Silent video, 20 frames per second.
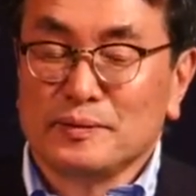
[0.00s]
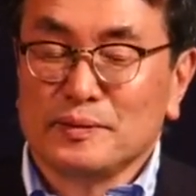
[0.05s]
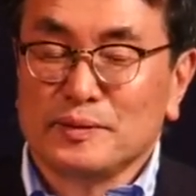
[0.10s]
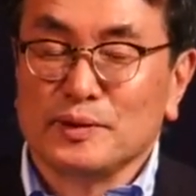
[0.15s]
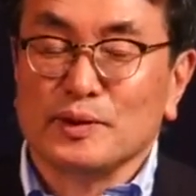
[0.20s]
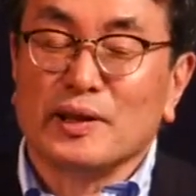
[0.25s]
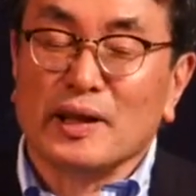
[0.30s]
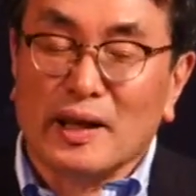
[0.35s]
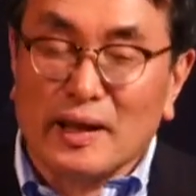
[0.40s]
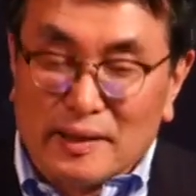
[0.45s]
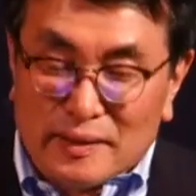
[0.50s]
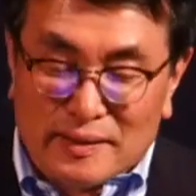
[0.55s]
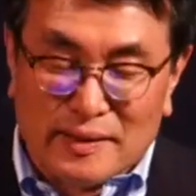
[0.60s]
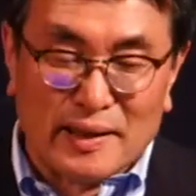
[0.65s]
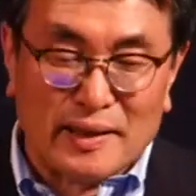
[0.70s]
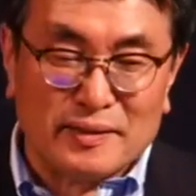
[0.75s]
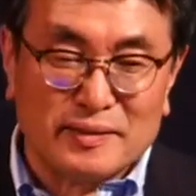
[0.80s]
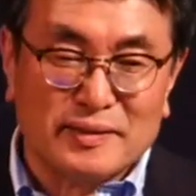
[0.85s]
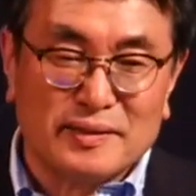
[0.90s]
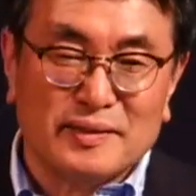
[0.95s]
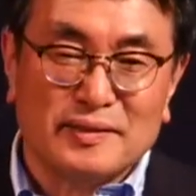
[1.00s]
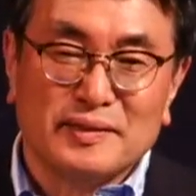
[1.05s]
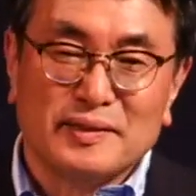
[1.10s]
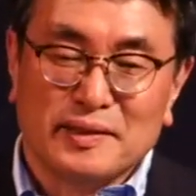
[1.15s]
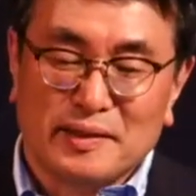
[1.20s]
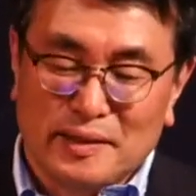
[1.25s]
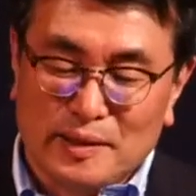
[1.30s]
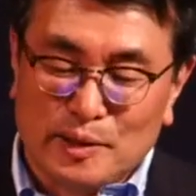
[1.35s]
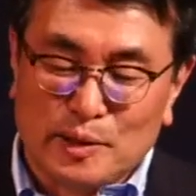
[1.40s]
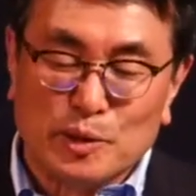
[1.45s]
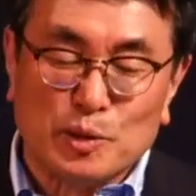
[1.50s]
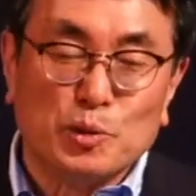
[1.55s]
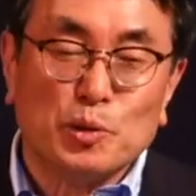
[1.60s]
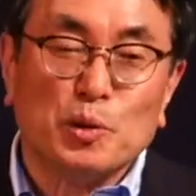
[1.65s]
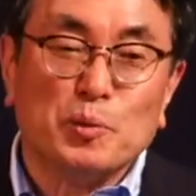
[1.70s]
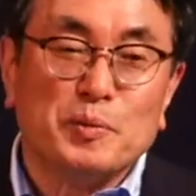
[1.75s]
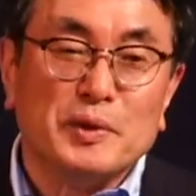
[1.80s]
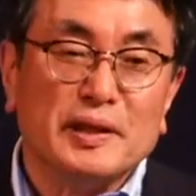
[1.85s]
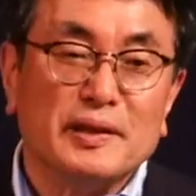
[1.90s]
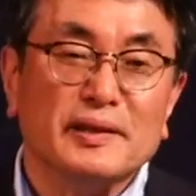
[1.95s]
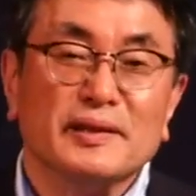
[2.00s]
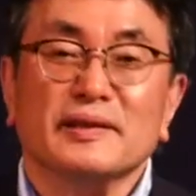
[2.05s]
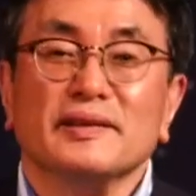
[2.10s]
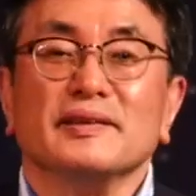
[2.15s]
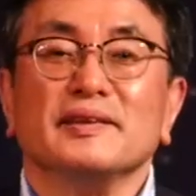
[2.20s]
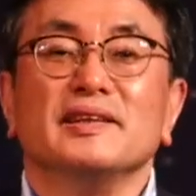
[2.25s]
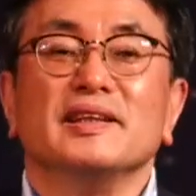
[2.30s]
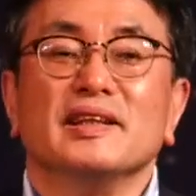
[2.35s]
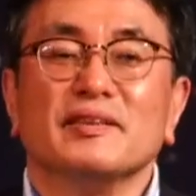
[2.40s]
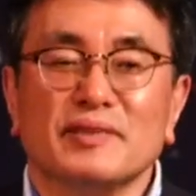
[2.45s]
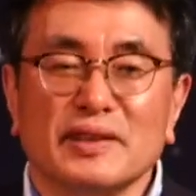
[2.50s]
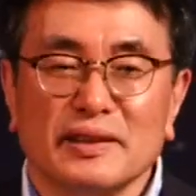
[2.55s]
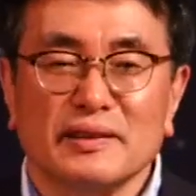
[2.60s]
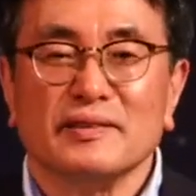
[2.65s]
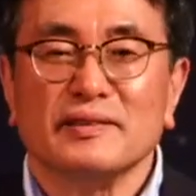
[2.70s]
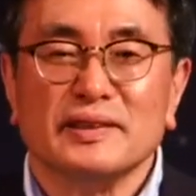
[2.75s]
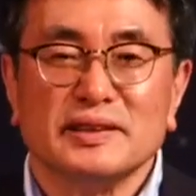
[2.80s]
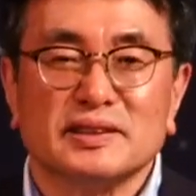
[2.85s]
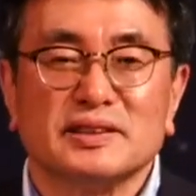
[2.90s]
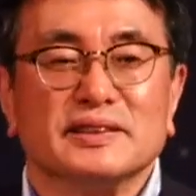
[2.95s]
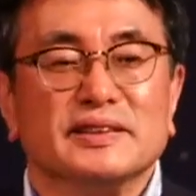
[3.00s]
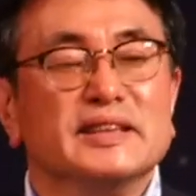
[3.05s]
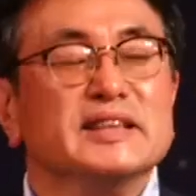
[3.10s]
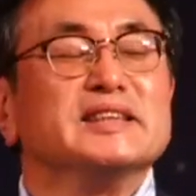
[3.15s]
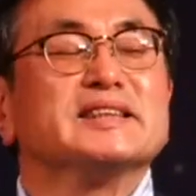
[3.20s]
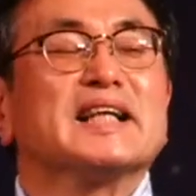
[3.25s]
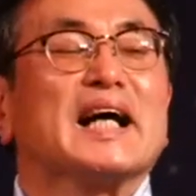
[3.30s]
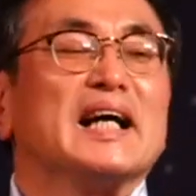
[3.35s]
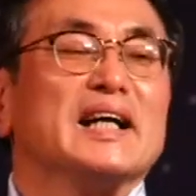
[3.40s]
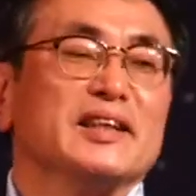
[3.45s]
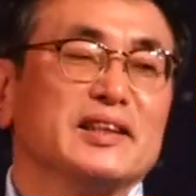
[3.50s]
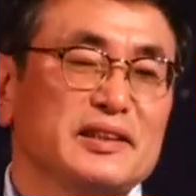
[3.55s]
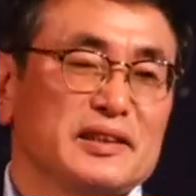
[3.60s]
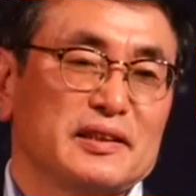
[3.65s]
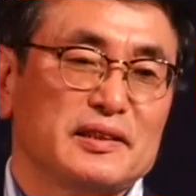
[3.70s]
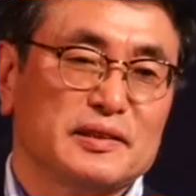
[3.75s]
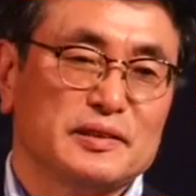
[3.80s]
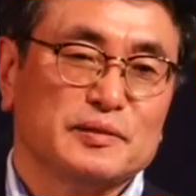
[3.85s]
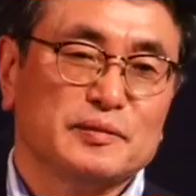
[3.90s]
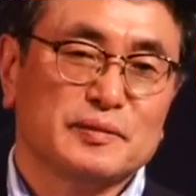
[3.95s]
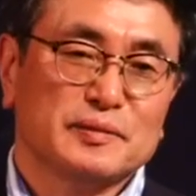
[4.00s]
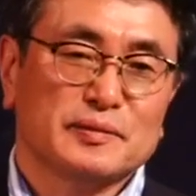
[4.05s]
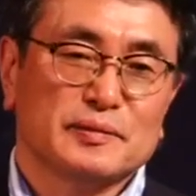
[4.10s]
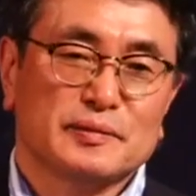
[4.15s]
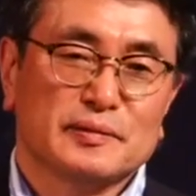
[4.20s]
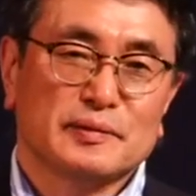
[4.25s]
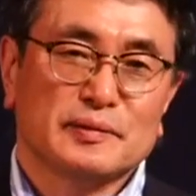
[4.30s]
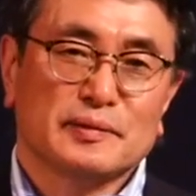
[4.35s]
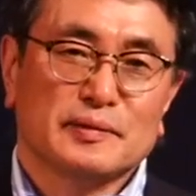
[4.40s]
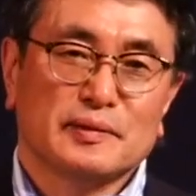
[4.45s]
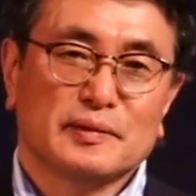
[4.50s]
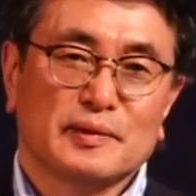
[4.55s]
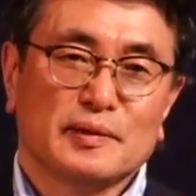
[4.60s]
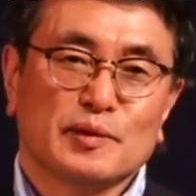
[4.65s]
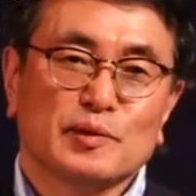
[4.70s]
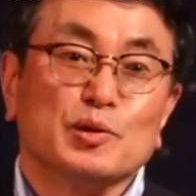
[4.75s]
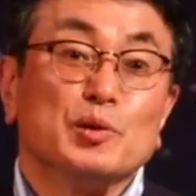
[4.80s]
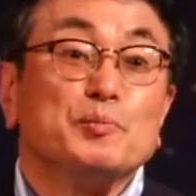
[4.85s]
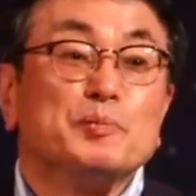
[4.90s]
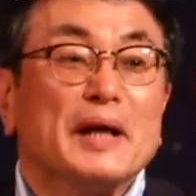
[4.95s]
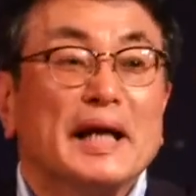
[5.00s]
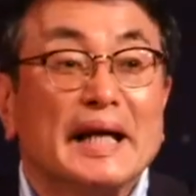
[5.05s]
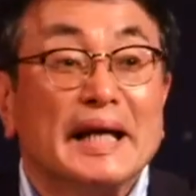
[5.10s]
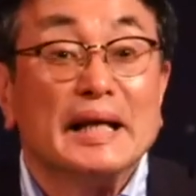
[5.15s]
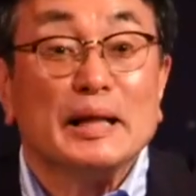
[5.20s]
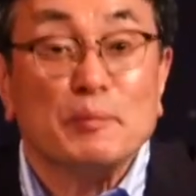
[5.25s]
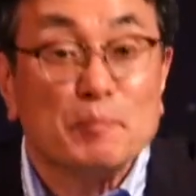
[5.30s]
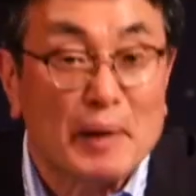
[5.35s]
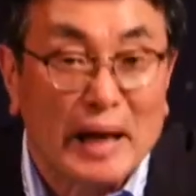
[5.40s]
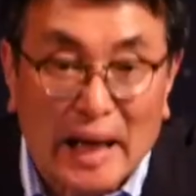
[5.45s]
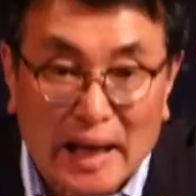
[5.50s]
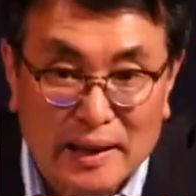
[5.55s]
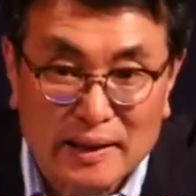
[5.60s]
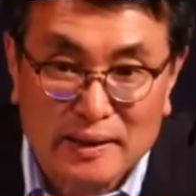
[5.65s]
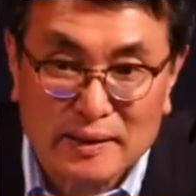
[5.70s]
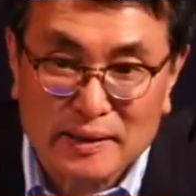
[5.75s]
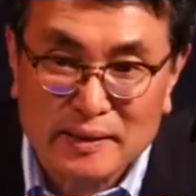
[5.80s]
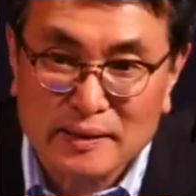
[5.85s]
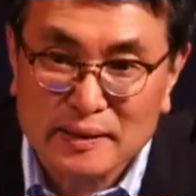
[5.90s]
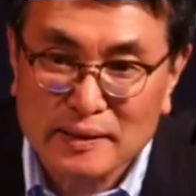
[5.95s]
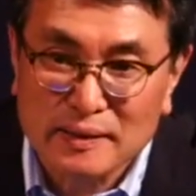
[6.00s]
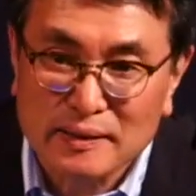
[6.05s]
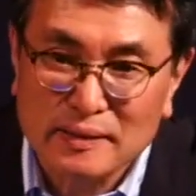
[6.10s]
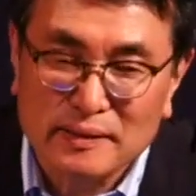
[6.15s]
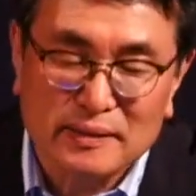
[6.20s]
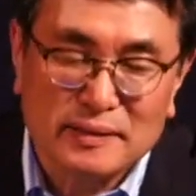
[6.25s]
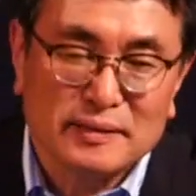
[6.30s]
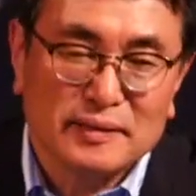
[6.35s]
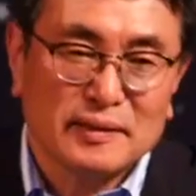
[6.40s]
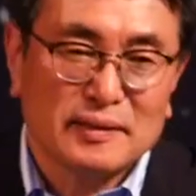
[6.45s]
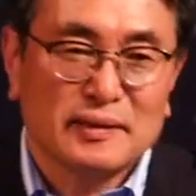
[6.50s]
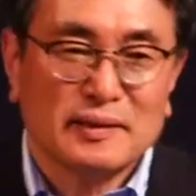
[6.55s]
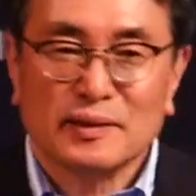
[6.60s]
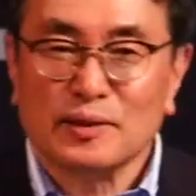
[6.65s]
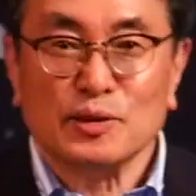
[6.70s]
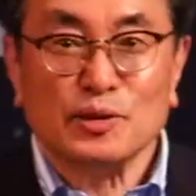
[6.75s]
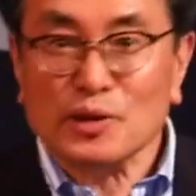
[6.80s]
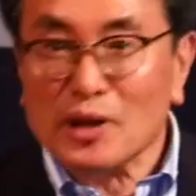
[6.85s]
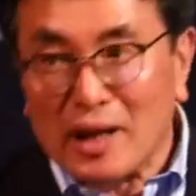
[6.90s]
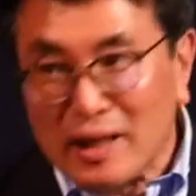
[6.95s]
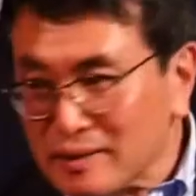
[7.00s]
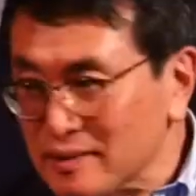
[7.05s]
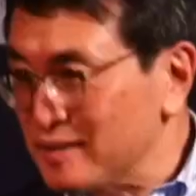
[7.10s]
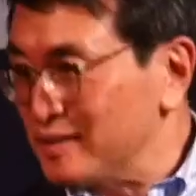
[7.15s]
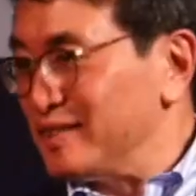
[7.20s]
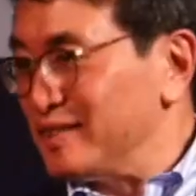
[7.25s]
to God that He will be giving this desire to paying back not